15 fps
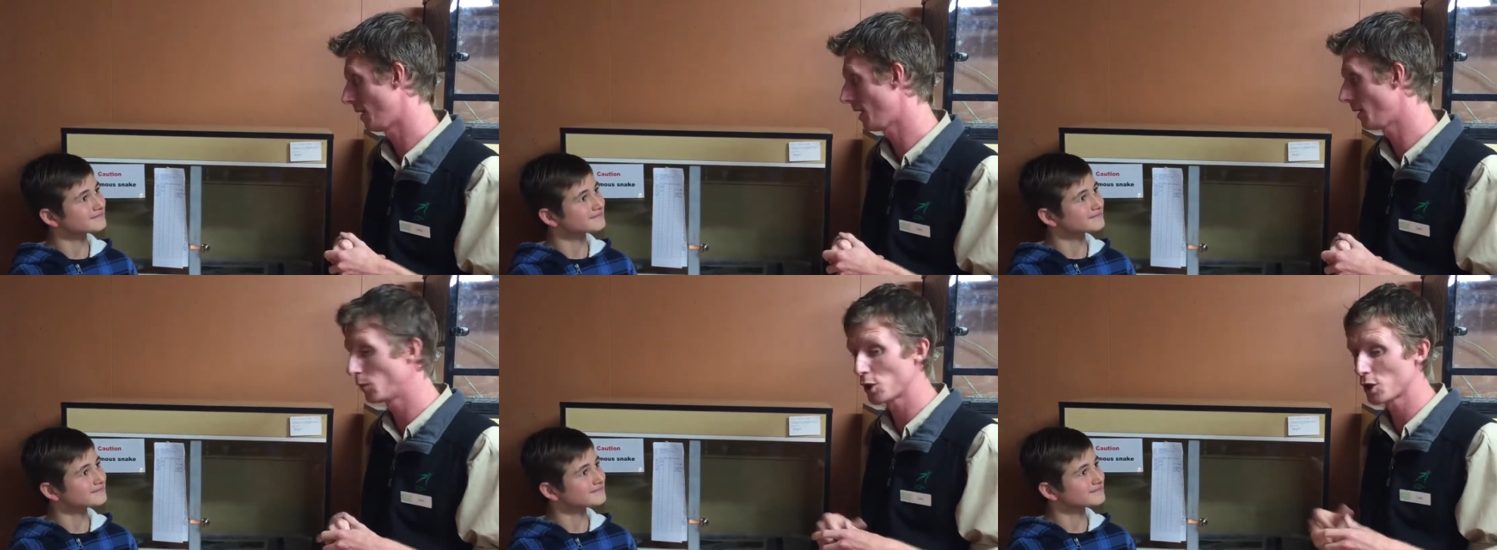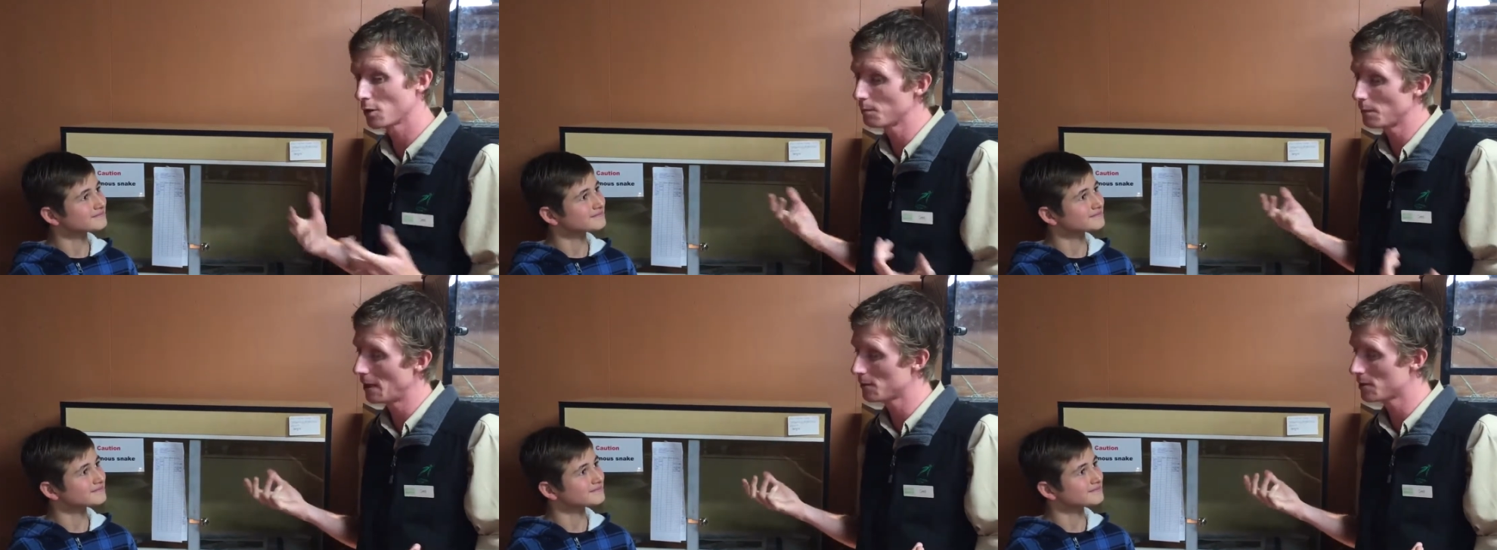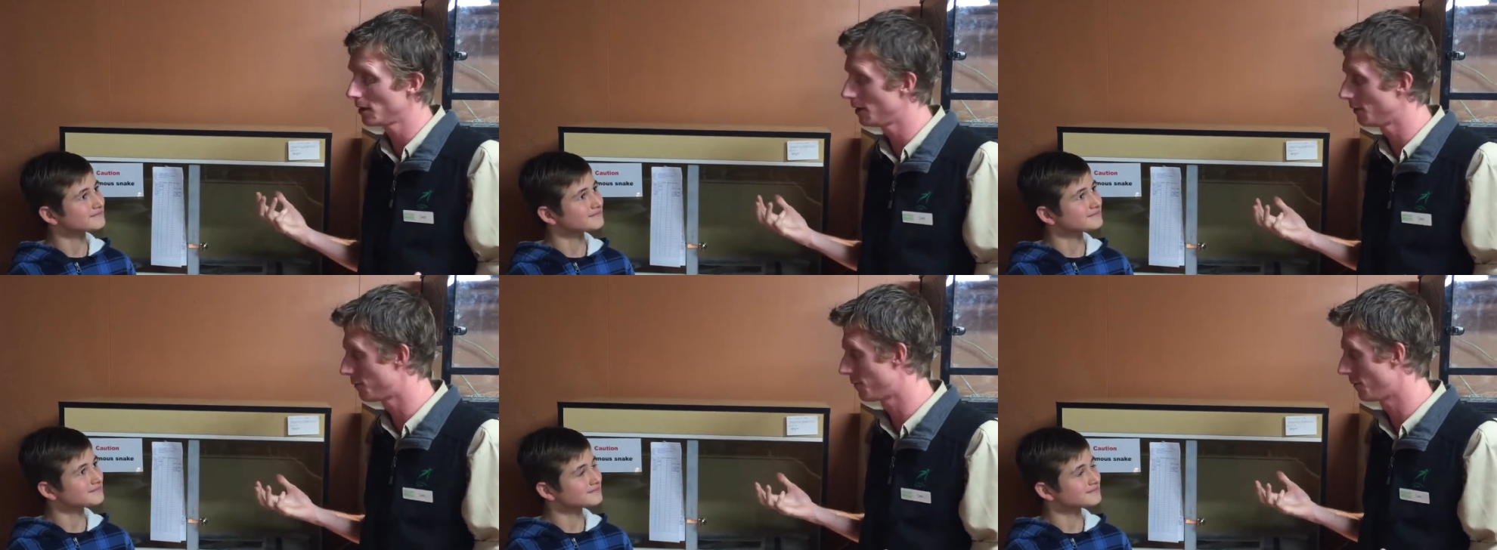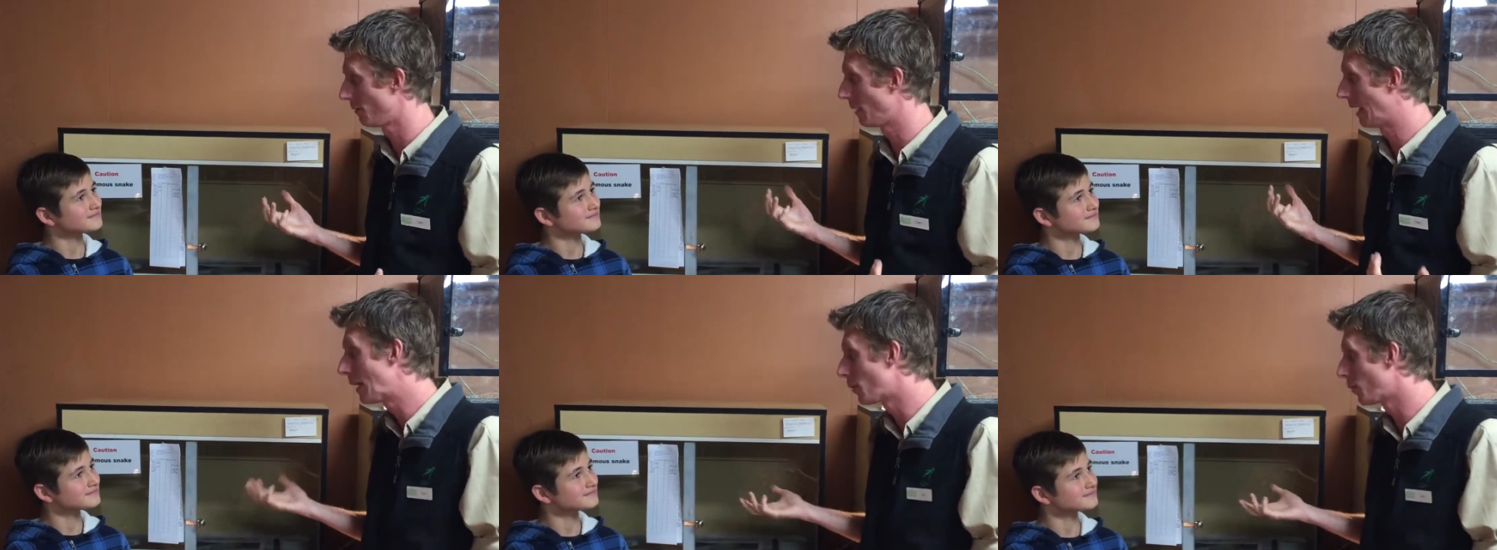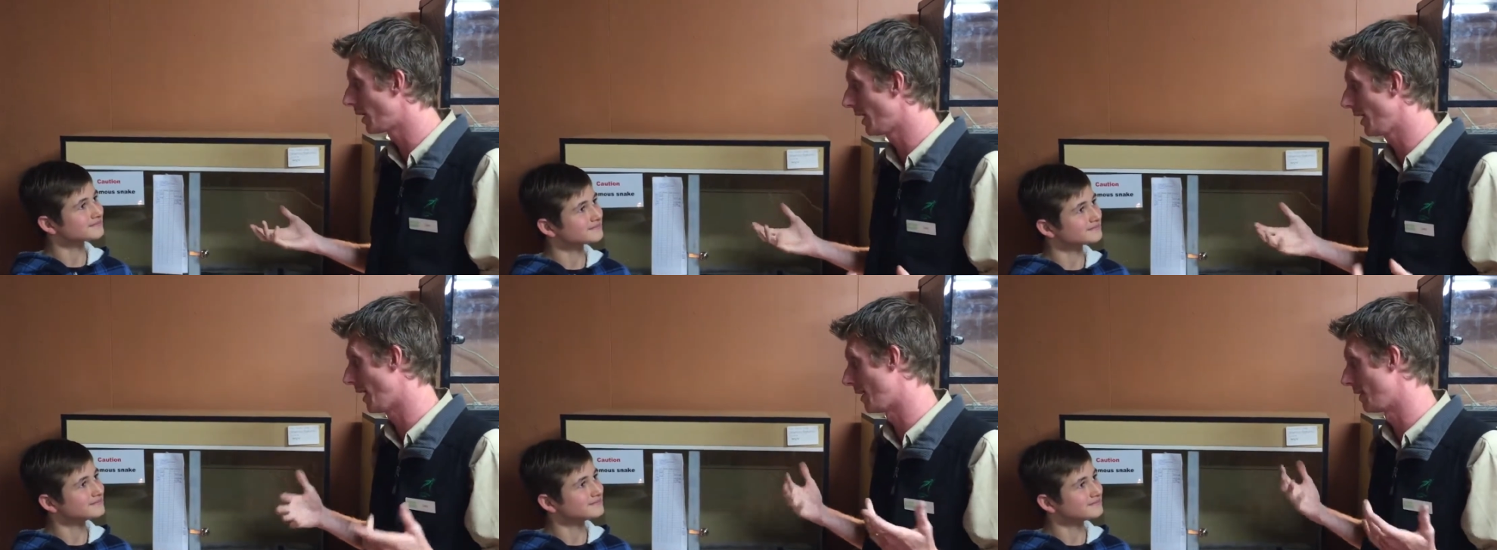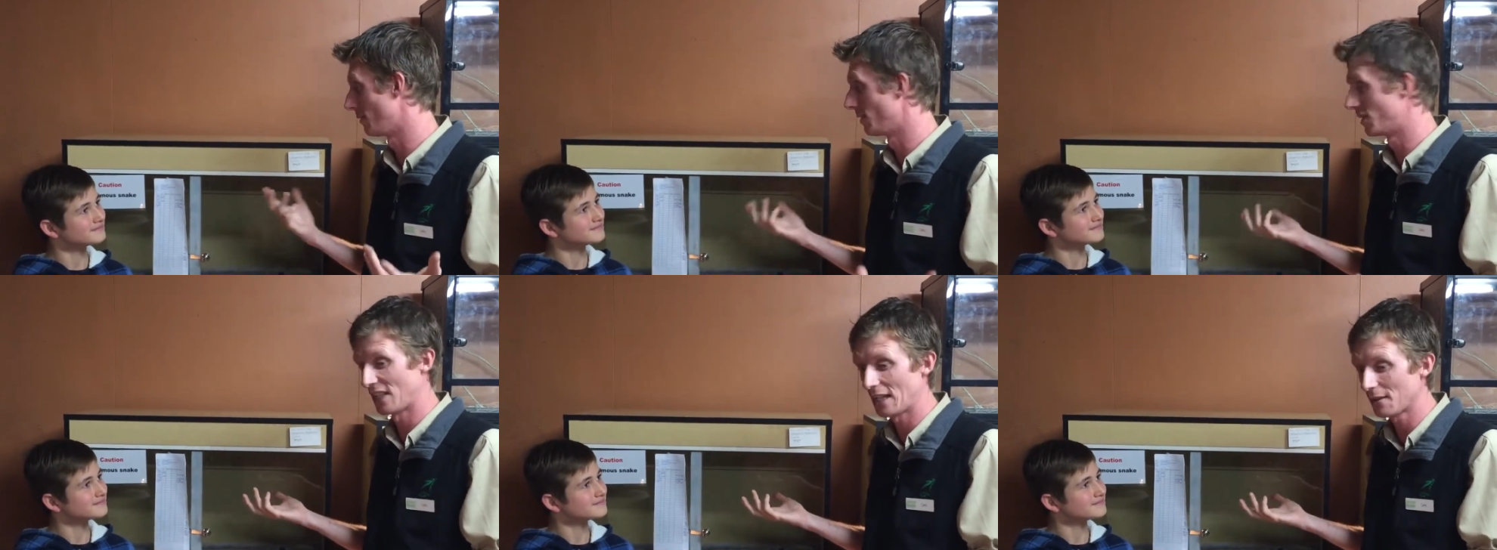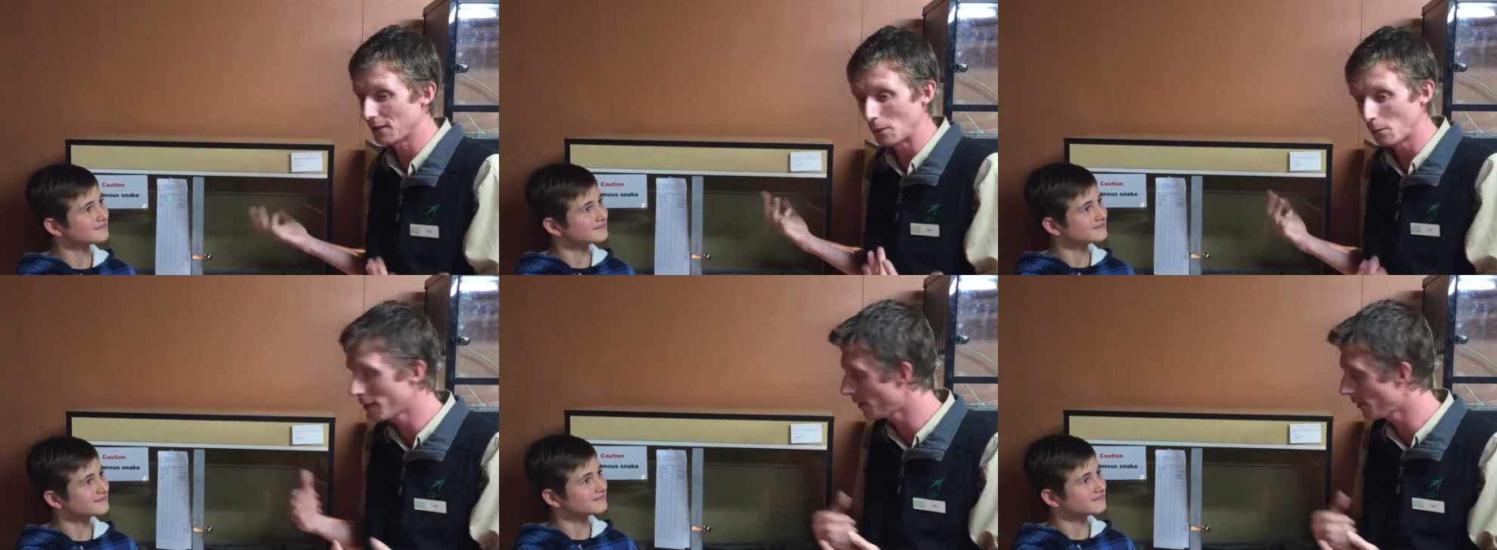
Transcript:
Speaker 1: then we should be able to live equally and safely